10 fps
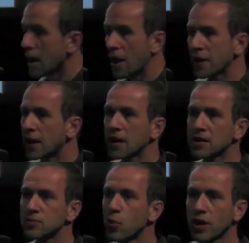I think getting a
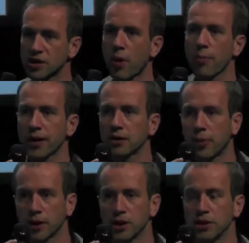small experimental
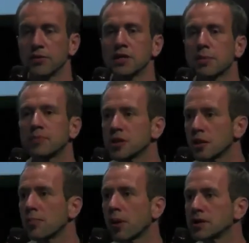budget, and this
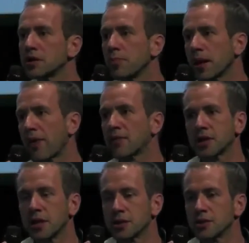certainly applies to big
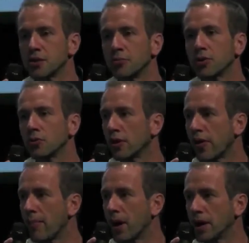advertisers who put all of
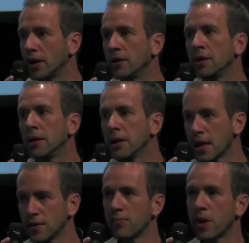their money
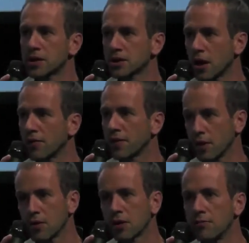in the big stuff
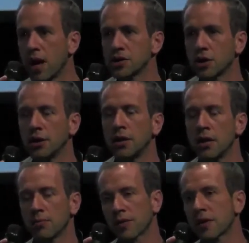that you can measure,
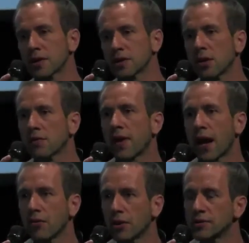but I think there's a lot of
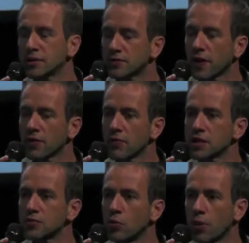value in finding really
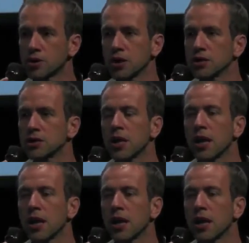small budgets